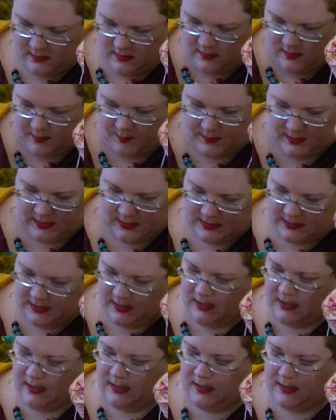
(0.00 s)
Let me
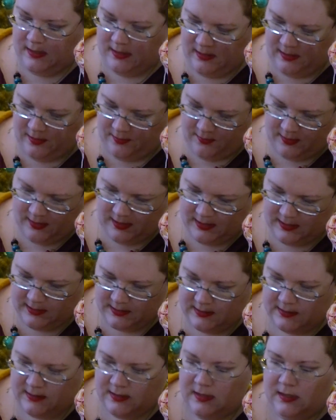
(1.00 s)
see, here it
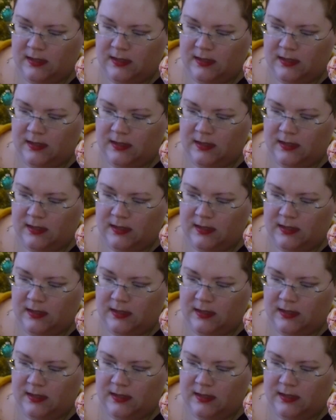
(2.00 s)
is.